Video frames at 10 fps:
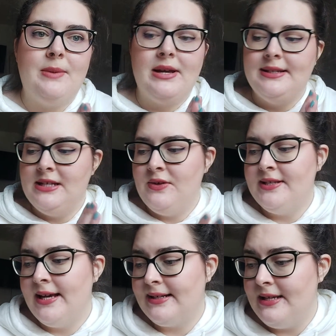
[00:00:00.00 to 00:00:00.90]
I'm gonna tell you
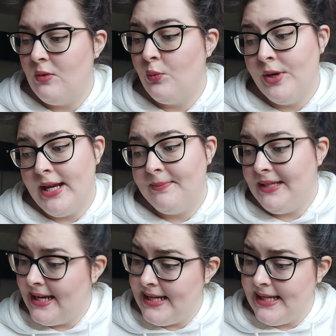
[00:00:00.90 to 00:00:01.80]
exactly what I'm
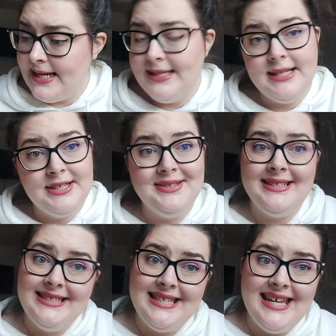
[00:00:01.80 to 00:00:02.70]
getting and the current
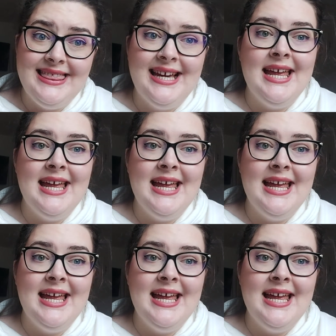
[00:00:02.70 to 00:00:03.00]
state.